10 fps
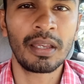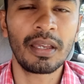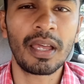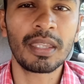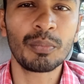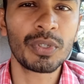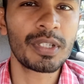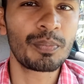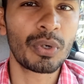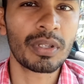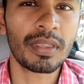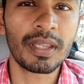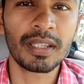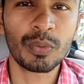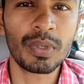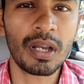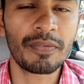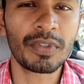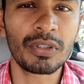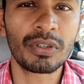And the most important thing that we have
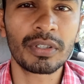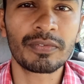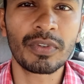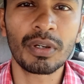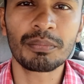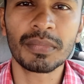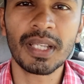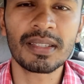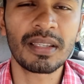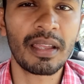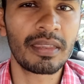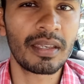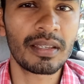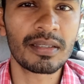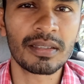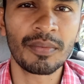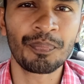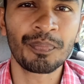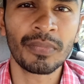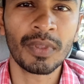to learn from things like this
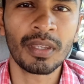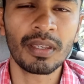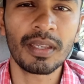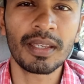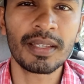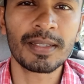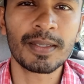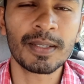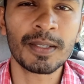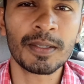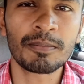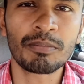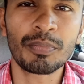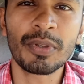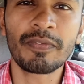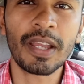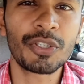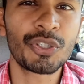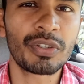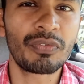is
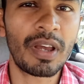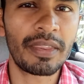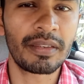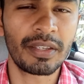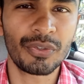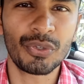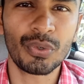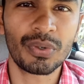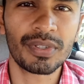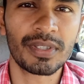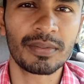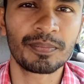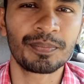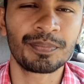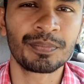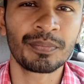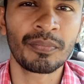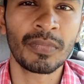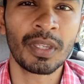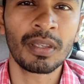prevention rather than cures.
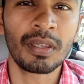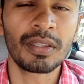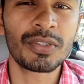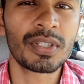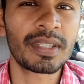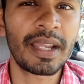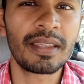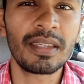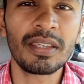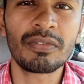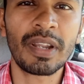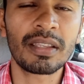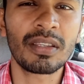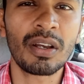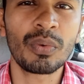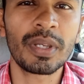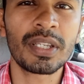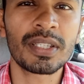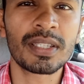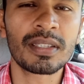The society right now
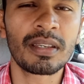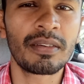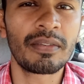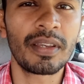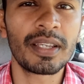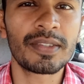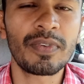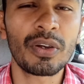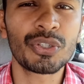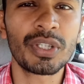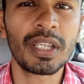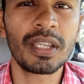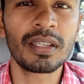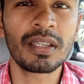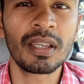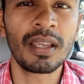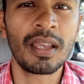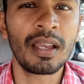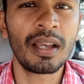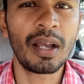is functioning.
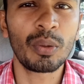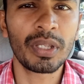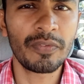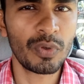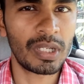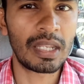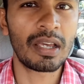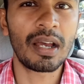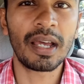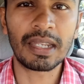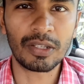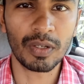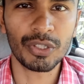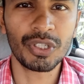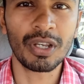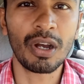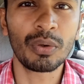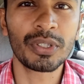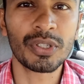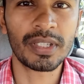I will give you an analogy how
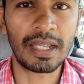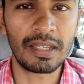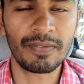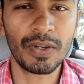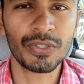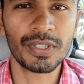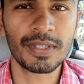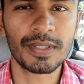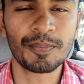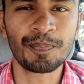the society functions.